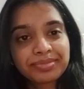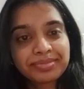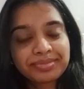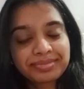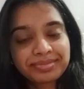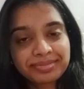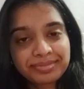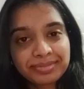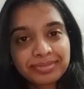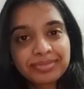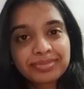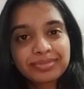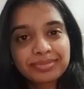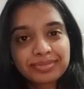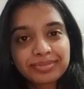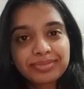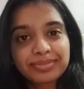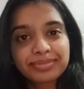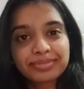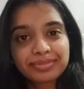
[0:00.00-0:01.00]

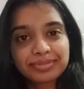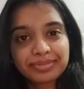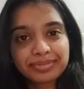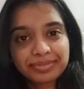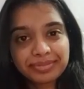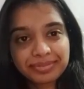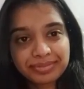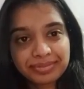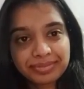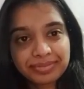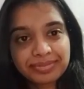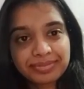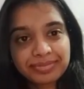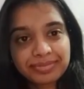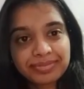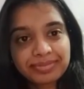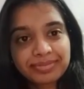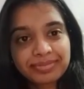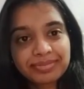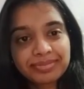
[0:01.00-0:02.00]

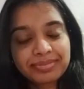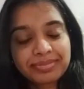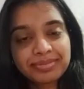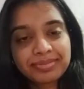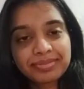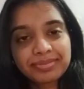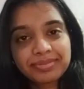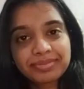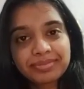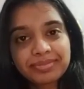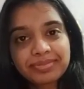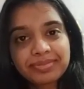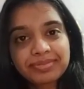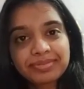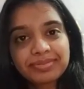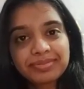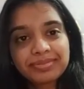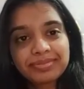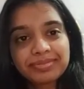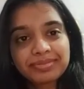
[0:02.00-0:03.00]

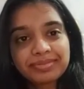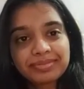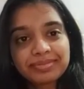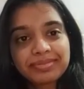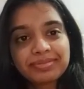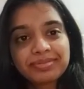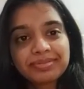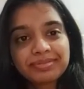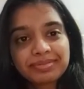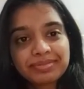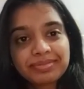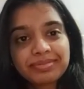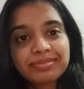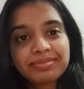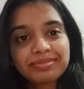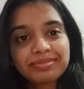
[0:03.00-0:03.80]
(silent)